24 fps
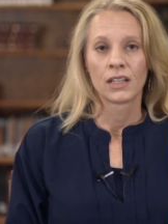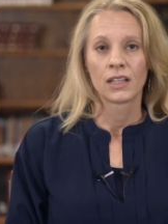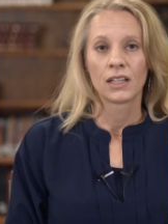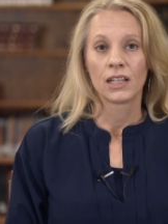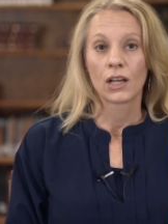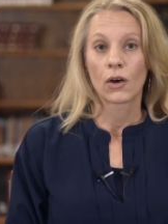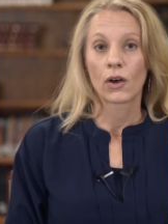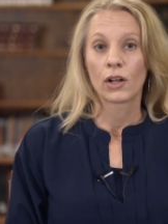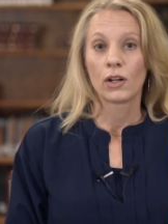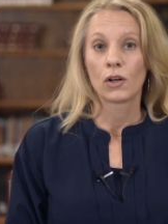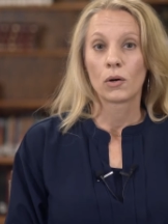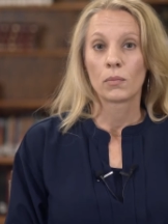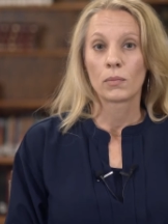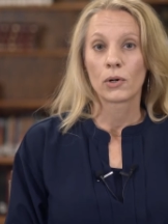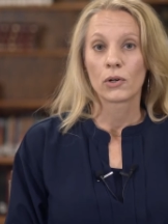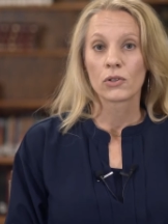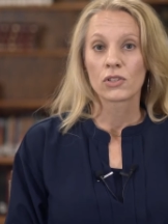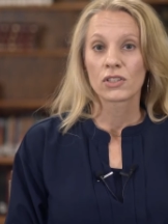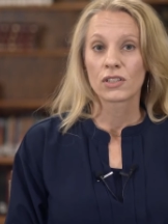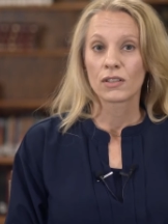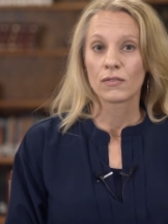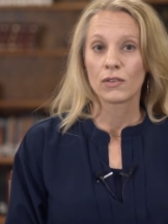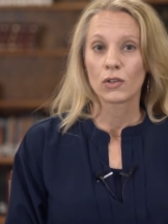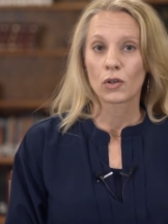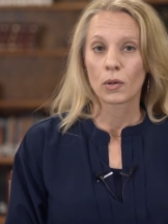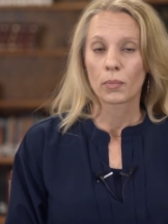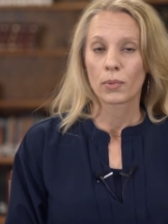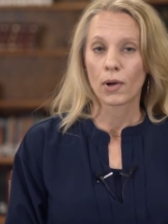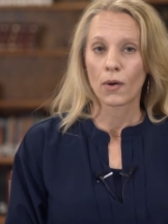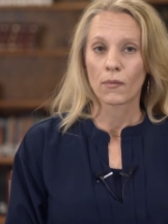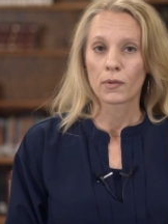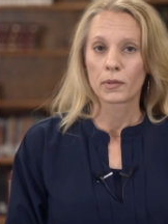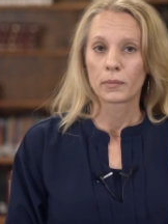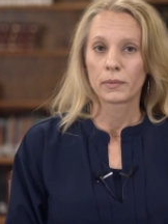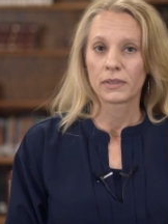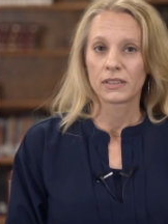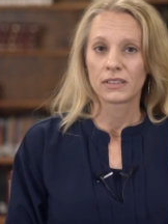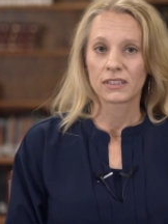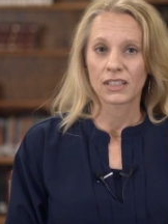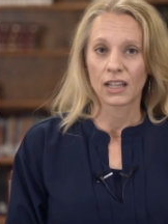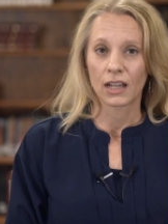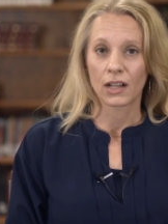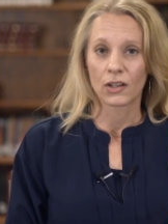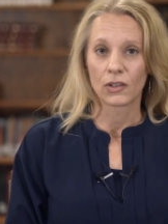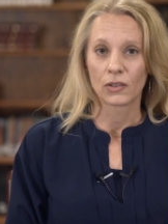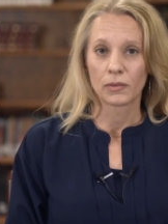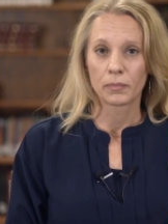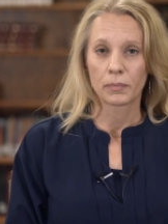Now, I know most of you are probably
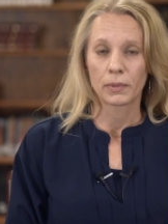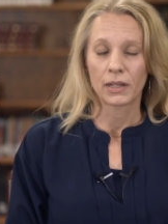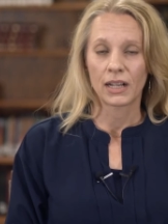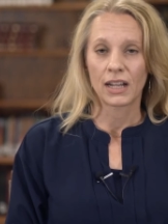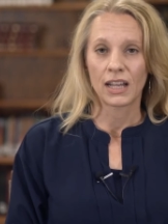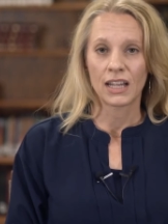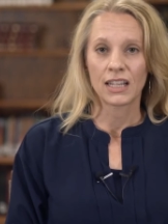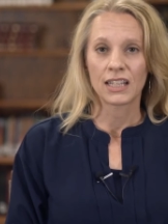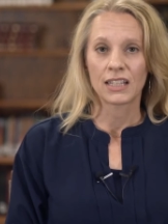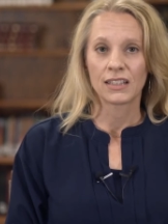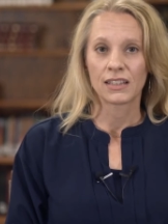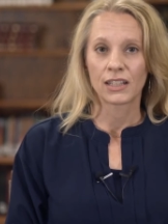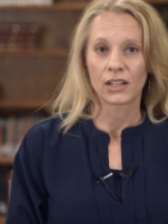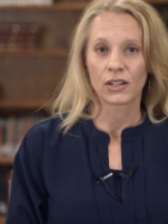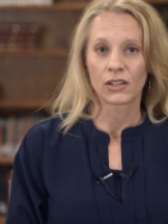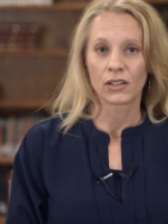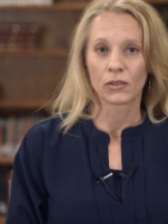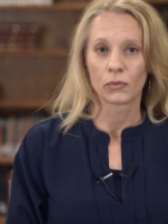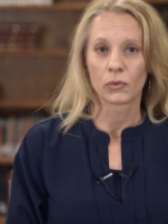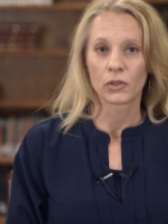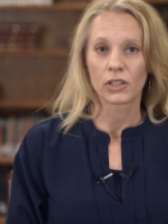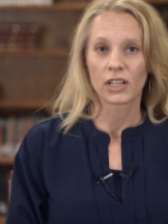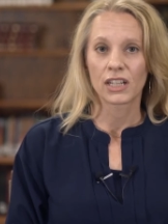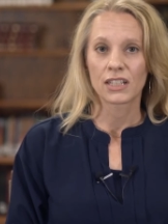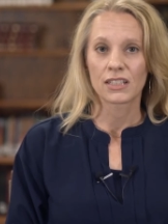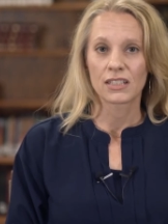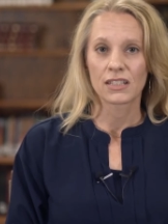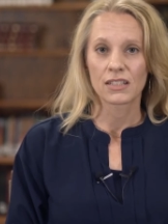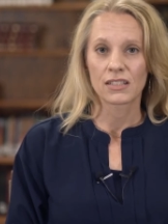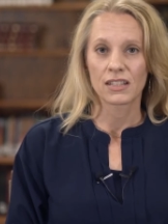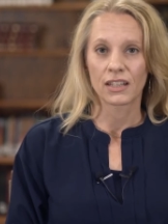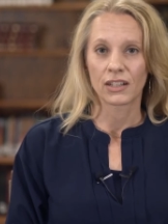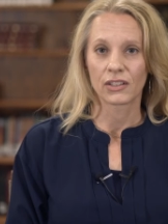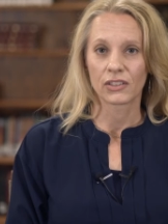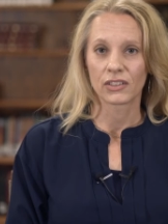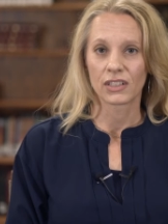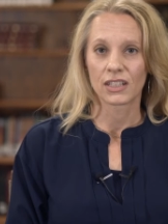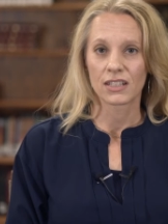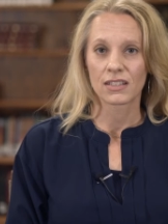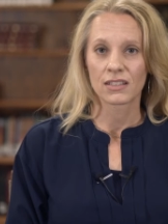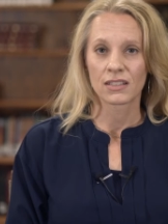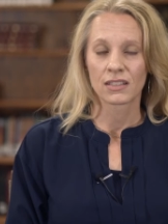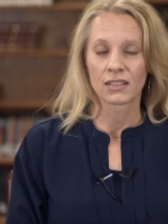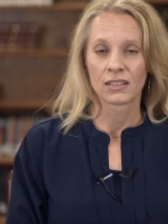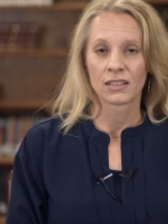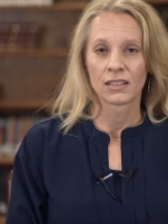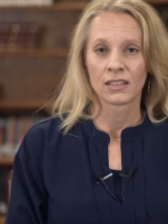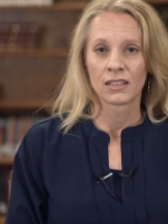single, but hang in there and we'll get to singleness.